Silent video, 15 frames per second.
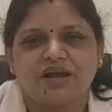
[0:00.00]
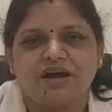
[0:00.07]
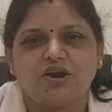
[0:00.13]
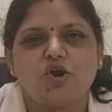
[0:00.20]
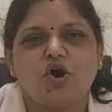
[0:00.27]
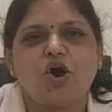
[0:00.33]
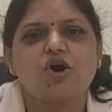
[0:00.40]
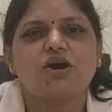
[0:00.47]

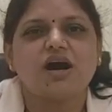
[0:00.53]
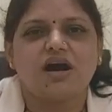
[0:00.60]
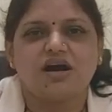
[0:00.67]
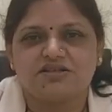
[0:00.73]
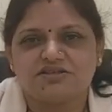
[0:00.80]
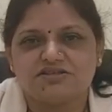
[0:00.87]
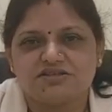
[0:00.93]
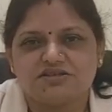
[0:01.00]
long
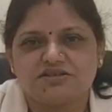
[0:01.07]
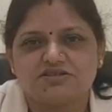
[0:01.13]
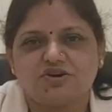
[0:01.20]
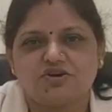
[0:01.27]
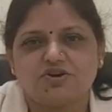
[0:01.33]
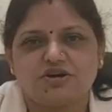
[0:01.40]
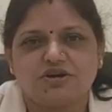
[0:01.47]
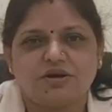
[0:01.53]
answers
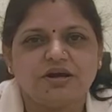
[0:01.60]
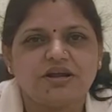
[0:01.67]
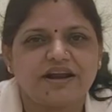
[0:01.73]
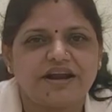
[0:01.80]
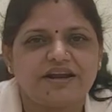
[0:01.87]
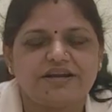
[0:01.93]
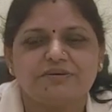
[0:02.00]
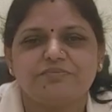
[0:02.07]
or
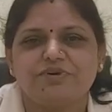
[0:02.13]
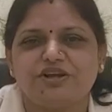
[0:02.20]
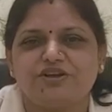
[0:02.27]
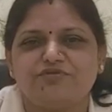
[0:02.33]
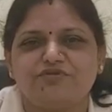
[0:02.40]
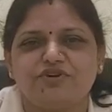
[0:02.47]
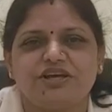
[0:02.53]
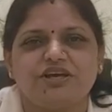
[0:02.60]
writing
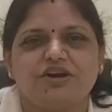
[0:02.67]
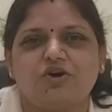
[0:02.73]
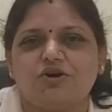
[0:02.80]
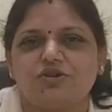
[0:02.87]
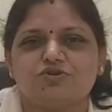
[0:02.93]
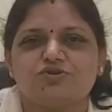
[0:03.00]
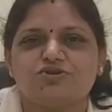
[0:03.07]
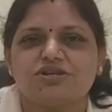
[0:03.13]
briefly. All
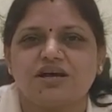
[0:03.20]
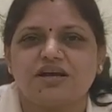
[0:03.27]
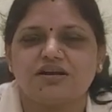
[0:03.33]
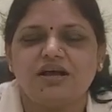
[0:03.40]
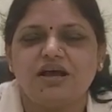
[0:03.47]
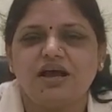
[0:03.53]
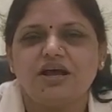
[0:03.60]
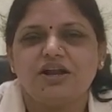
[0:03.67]
those are
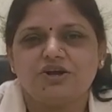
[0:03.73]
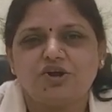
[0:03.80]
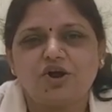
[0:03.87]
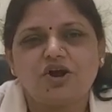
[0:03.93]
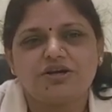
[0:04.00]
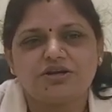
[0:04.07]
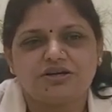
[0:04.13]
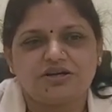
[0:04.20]
not